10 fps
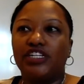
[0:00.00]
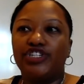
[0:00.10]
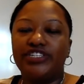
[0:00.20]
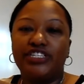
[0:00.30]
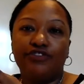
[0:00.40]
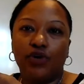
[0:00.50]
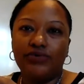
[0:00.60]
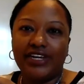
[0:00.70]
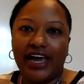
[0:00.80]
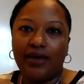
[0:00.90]
just
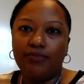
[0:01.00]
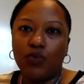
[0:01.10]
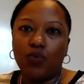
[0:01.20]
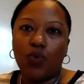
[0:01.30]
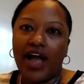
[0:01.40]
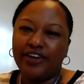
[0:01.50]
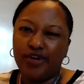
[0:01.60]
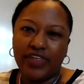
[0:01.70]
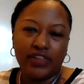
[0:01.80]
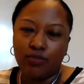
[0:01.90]
zero debt. I
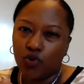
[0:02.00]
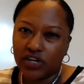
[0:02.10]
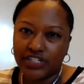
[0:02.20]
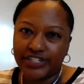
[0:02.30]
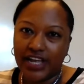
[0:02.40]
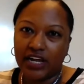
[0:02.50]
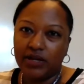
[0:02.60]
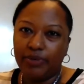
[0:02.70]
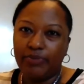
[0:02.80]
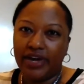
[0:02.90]
know that the mortgage is not
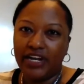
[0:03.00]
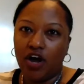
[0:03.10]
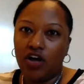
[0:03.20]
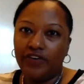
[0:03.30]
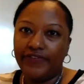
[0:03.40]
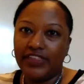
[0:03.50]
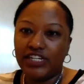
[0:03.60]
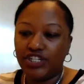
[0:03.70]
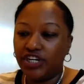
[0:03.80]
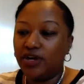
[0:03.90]
going to be paid off
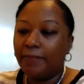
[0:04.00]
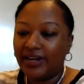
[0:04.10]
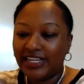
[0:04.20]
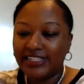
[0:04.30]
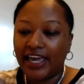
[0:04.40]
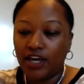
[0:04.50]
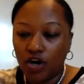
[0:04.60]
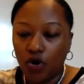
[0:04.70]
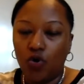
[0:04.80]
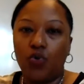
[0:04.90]
this year, but it's a
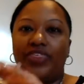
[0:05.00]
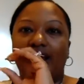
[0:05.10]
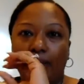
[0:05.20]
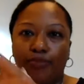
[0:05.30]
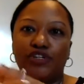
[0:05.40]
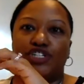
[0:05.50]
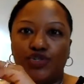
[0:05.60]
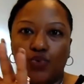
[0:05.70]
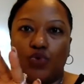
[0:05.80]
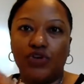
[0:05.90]
goal that I'm
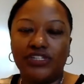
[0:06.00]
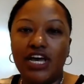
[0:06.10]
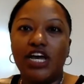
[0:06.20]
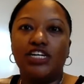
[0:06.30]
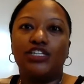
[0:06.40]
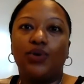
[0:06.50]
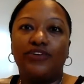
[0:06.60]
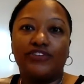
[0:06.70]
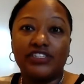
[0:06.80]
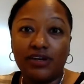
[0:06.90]
pushing towards.
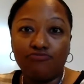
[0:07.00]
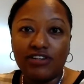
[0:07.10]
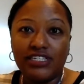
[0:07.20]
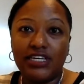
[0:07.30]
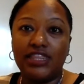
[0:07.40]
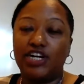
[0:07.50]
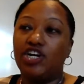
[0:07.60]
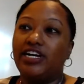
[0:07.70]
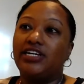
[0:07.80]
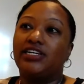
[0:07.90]
So if for some reason
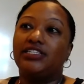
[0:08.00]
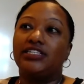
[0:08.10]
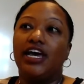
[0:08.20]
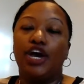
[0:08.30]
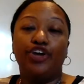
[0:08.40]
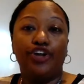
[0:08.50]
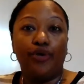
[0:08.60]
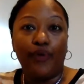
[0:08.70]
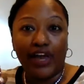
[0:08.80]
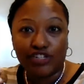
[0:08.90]
there is, you
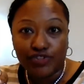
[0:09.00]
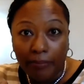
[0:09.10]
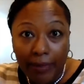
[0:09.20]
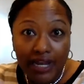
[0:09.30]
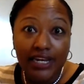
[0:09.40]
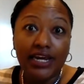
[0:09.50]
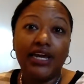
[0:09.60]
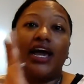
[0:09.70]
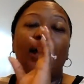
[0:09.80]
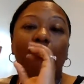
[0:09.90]
know, extra
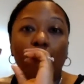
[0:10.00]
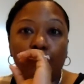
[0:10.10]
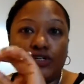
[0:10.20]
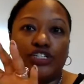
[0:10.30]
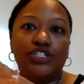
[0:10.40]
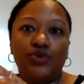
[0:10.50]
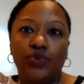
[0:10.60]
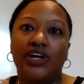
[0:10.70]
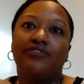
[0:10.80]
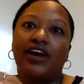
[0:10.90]
money, I will push it to
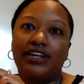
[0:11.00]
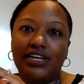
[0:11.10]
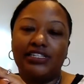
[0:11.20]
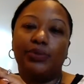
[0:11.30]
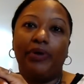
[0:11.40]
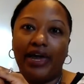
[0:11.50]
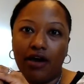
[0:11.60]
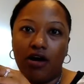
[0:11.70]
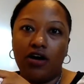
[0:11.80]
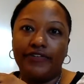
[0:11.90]
whatever I need to
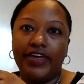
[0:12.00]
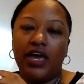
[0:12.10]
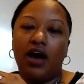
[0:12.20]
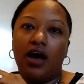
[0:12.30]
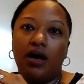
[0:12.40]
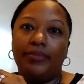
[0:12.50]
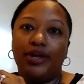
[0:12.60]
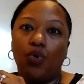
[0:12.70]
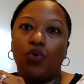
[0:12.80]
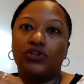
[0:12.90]
pay off
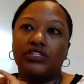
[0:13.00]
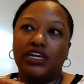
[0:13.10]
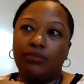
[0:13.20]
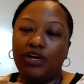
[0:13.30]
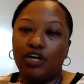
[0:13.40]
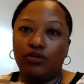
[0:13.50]
in order to get me